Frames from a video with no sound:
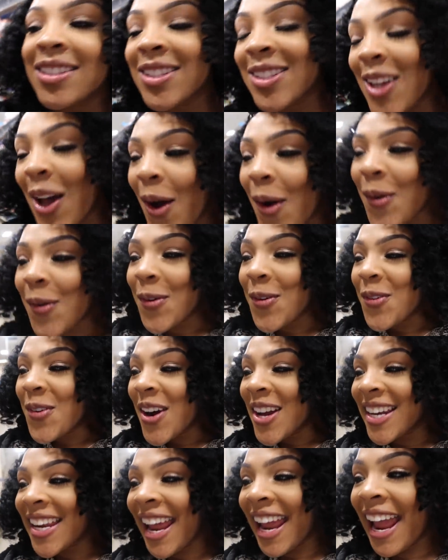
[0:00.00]

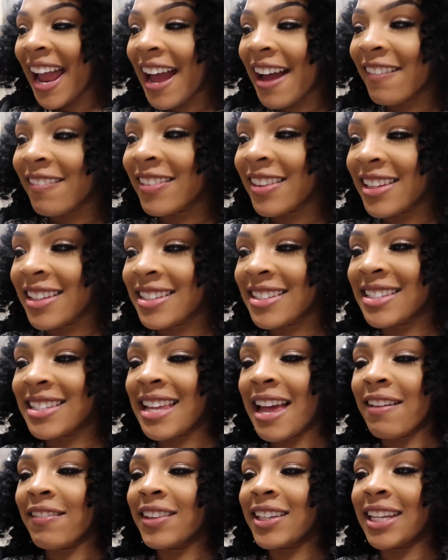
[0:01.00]
So they have these
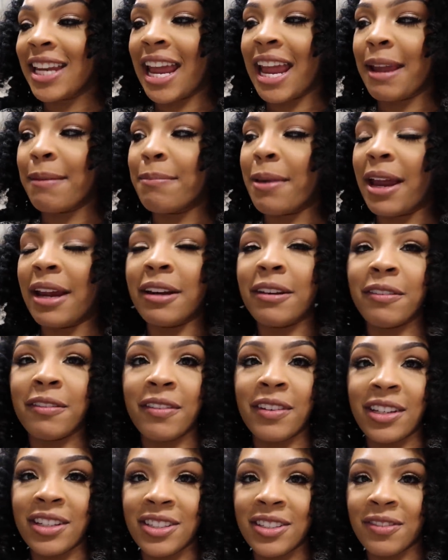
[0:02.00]
seven day betta
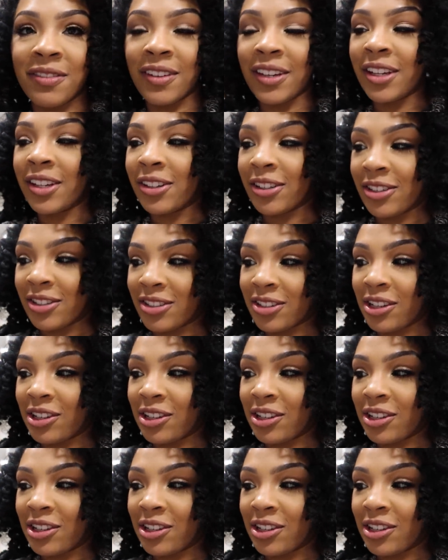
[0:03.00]
fish feeders.